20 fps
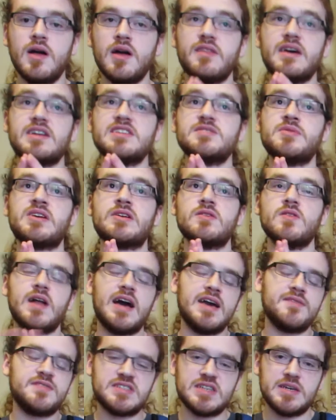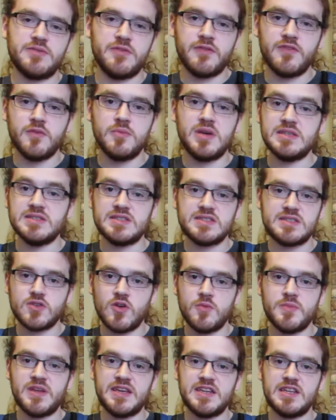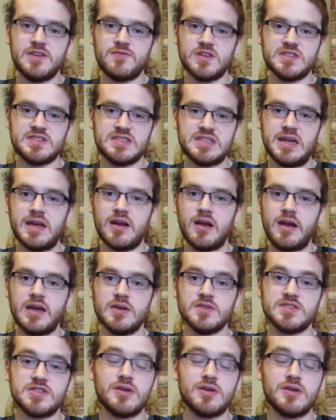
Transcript: That has been a lifesaver for me in so many different scenarios.